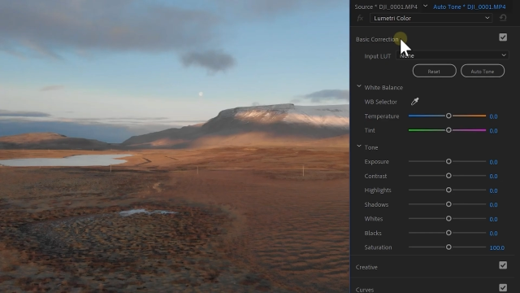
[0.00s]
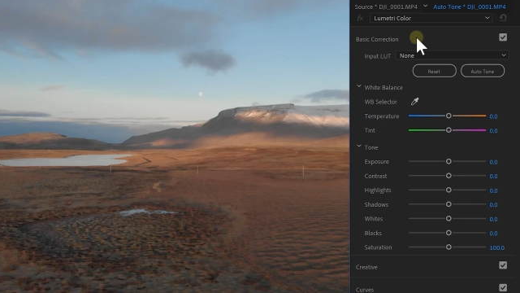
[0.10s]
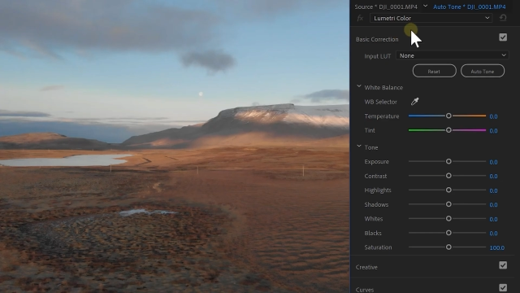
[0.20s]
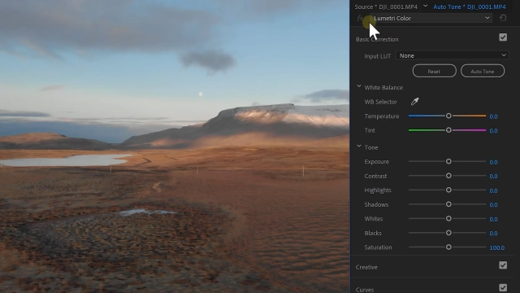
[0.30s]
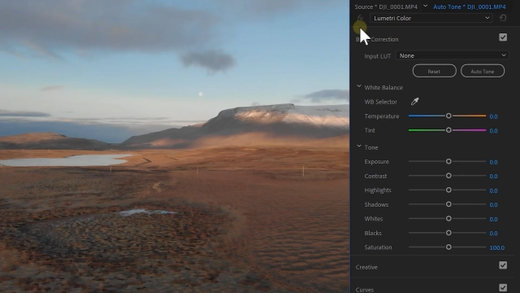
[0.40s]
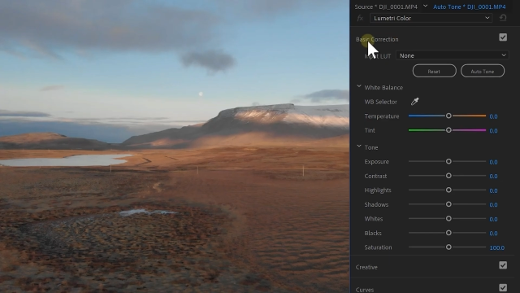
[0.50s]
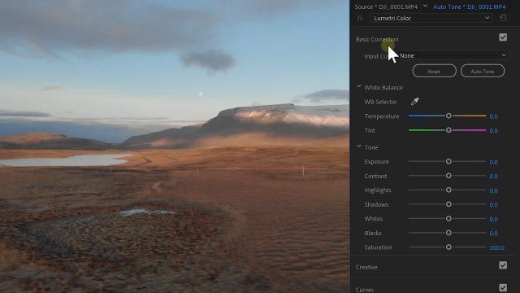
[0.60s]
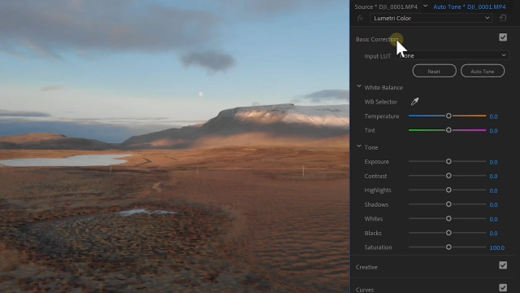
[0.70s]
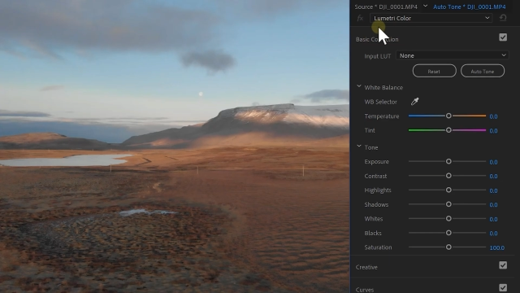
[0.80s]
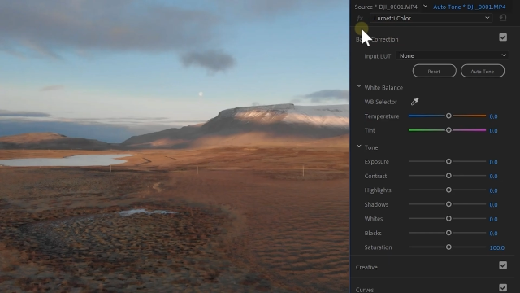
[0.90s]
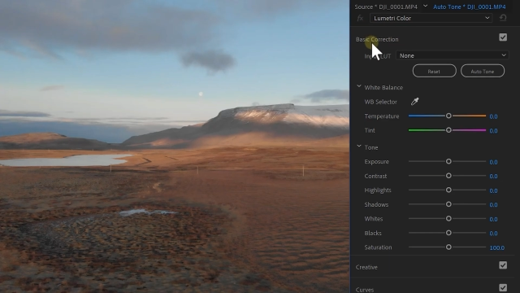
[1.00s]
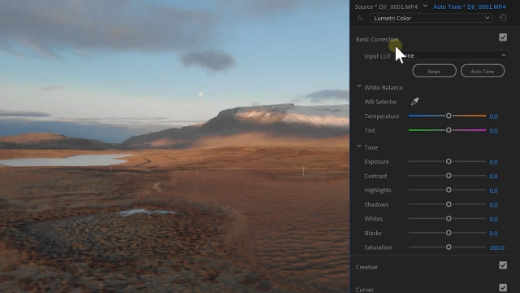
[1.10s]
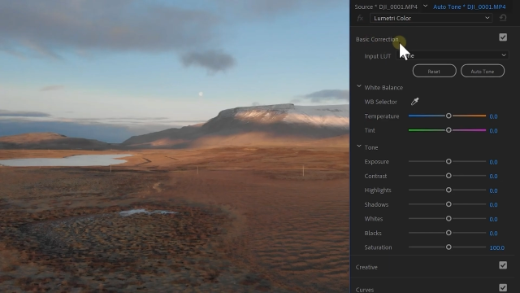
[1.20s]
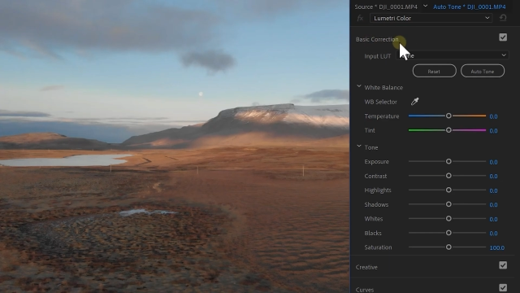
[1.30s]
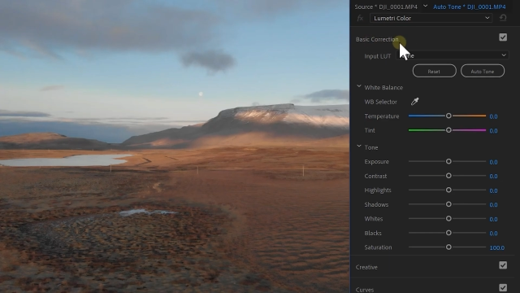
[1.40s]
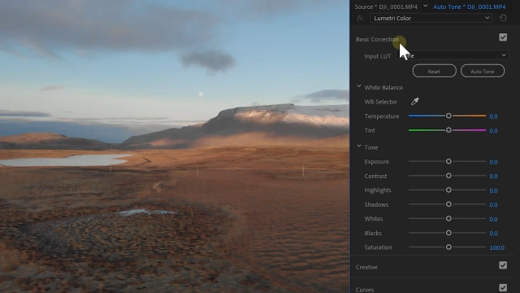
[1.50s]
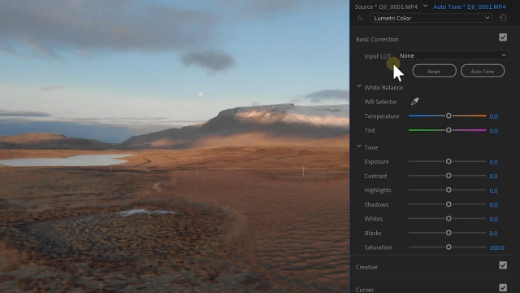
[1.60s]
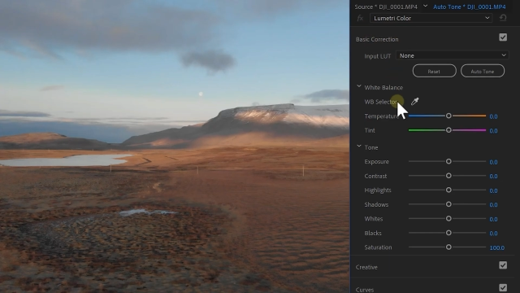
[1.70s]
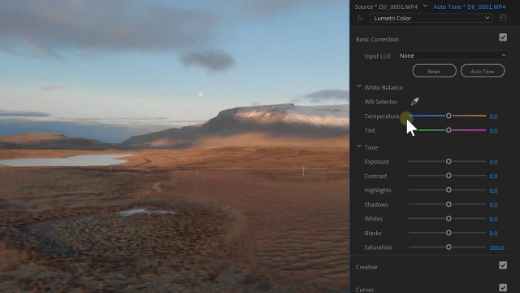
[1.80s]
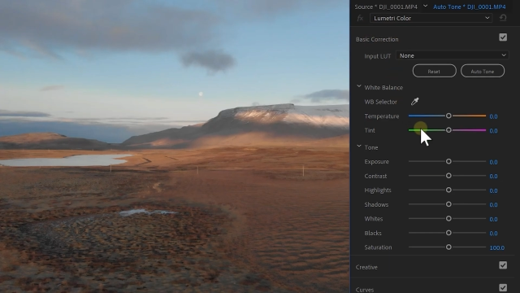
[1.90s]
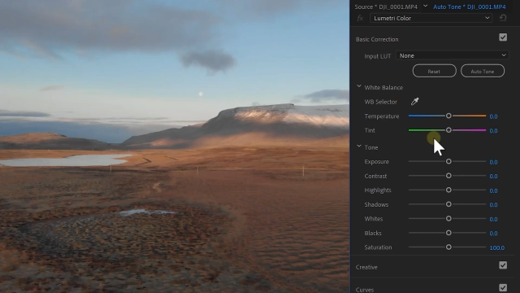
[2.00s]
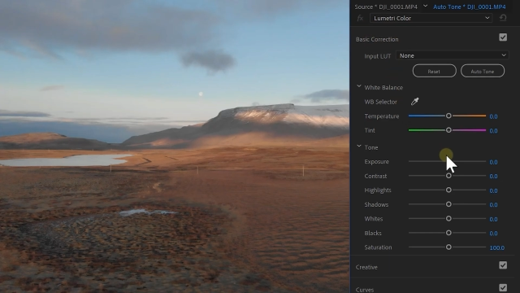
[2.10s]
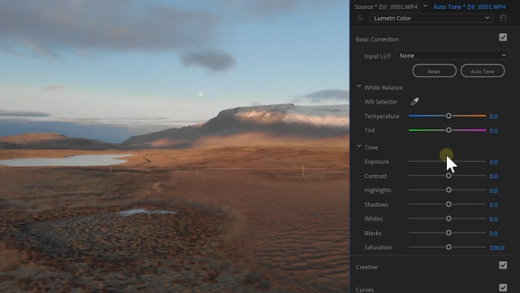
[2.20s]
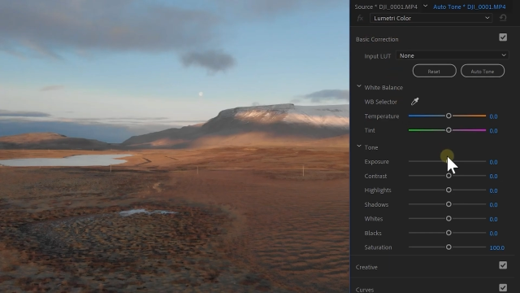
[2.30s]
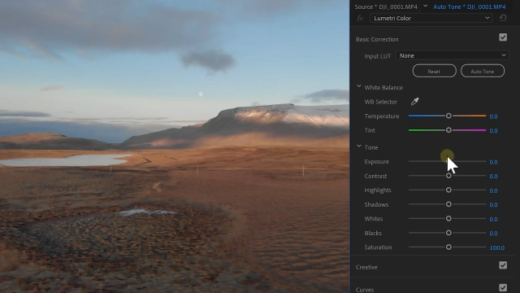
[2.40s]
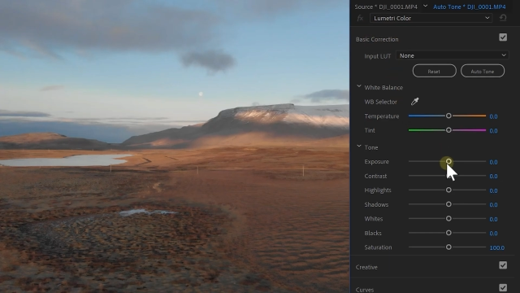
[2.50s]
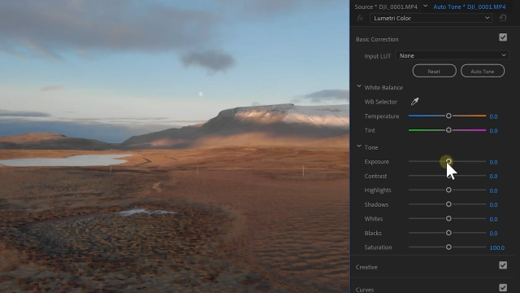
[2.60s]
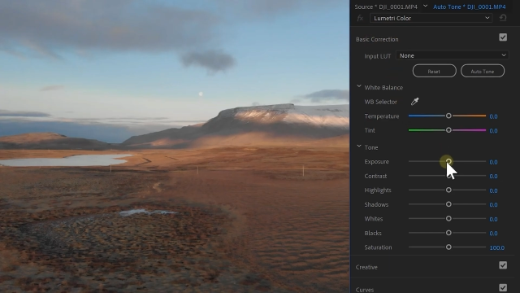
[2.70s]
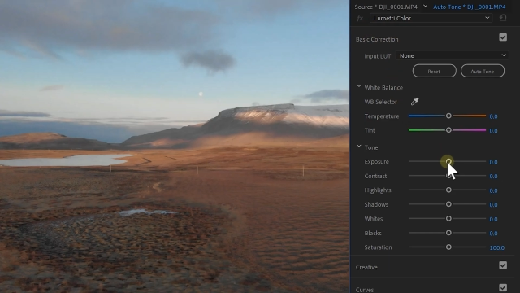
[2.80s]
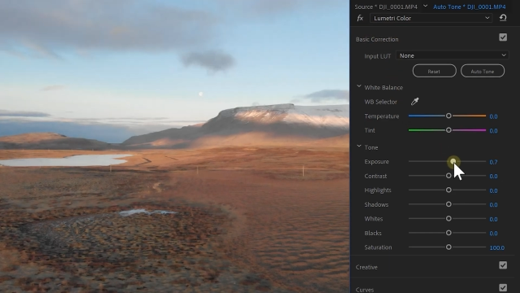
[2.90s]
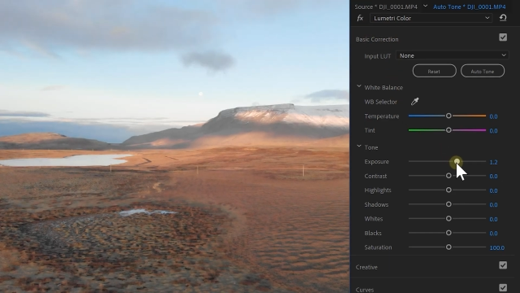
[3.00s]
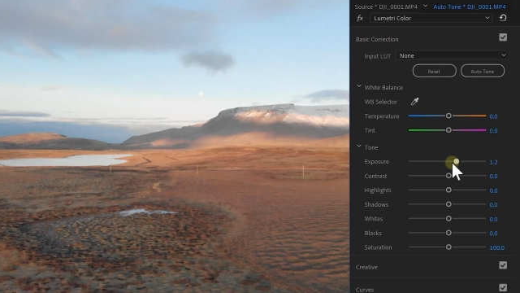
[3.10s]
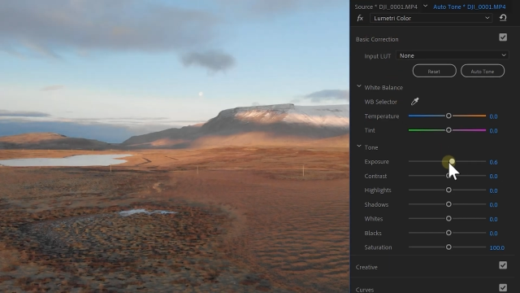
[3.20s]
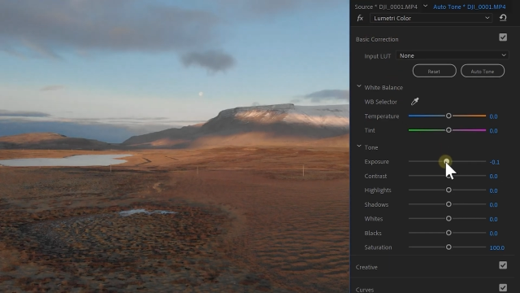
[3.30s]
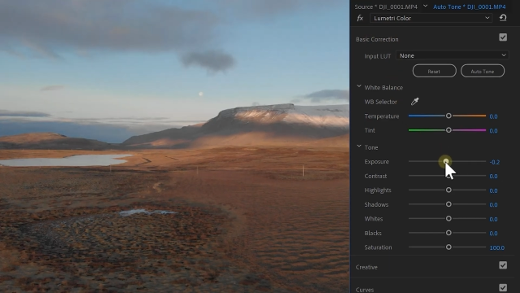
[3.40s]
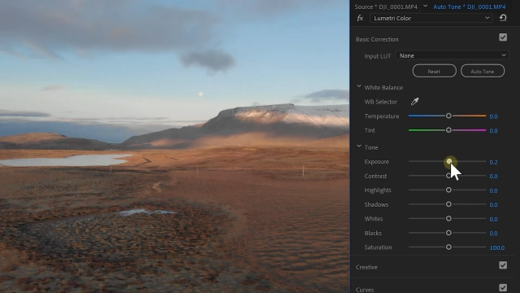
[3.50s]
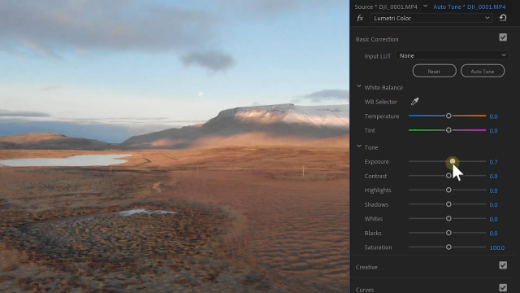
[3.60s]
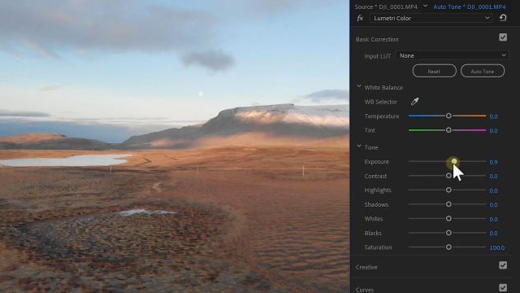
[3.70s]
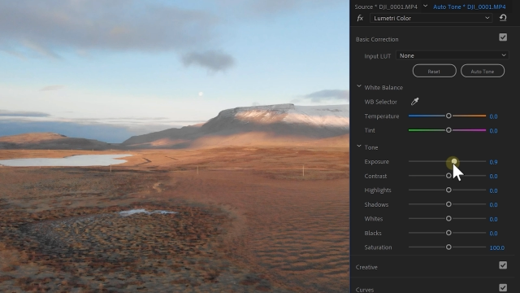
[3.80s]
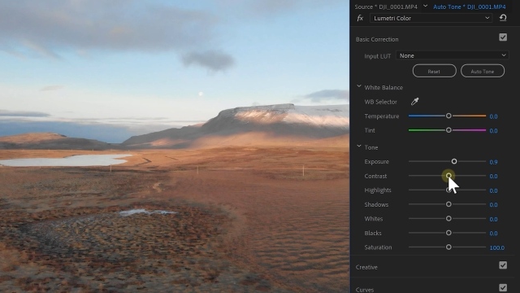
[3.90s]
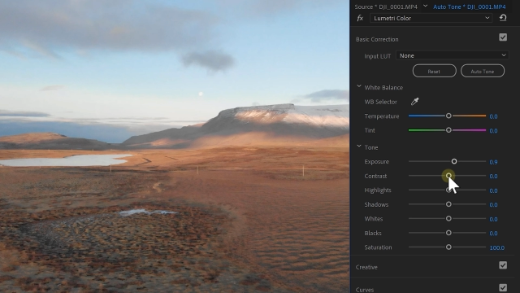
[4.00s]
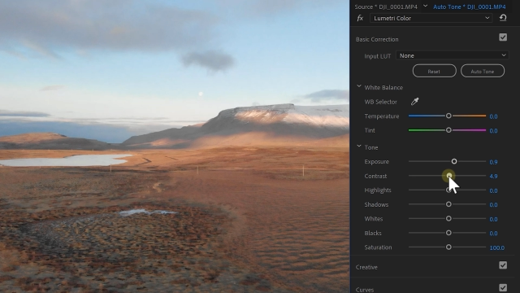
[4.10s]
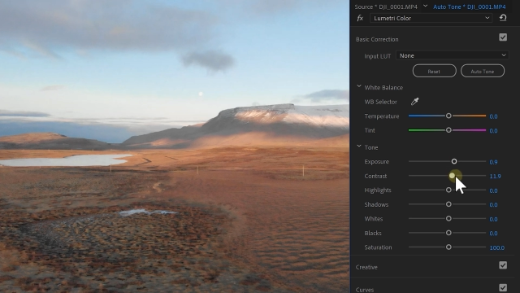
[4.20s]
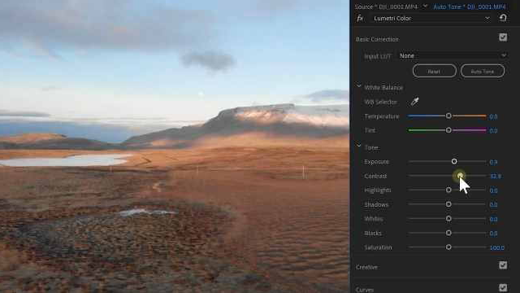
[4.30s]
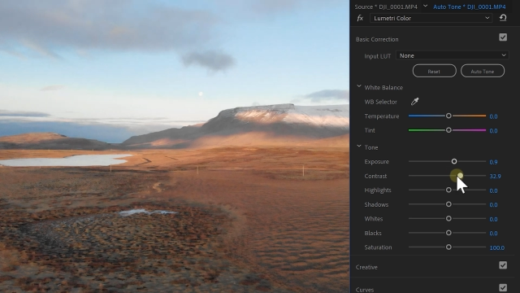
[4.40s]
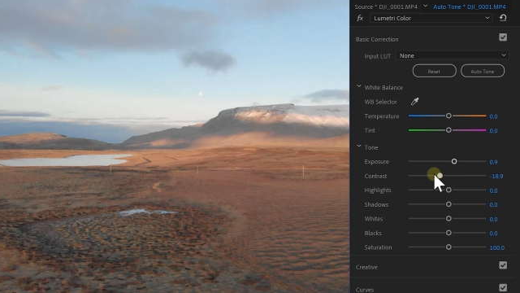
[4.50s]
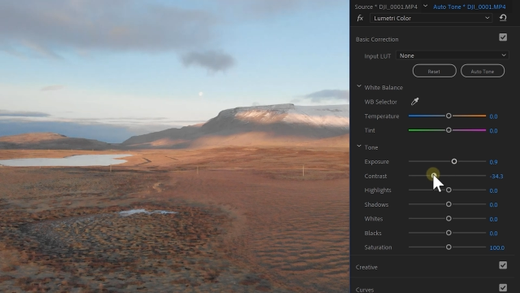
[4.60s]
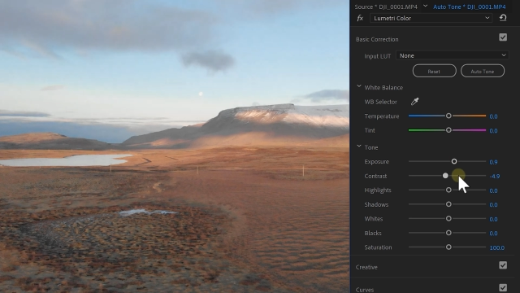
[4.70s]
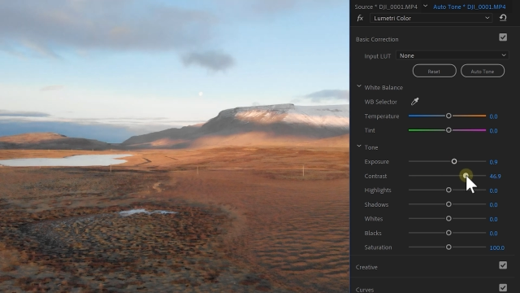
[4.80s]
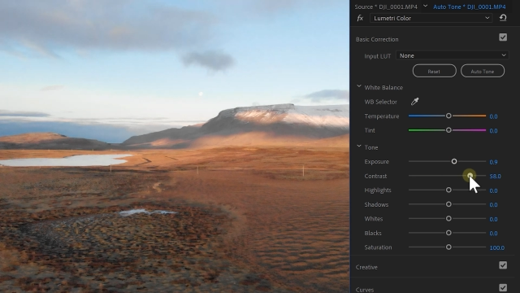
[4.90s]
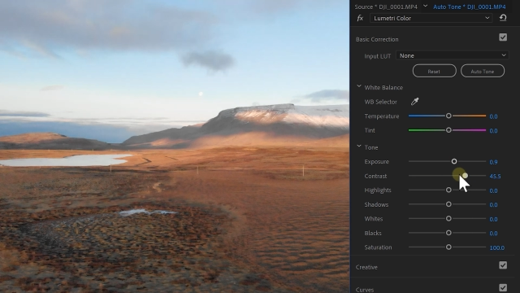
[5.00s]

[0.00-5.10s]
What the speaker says: No face is visible, so there are no lips to read.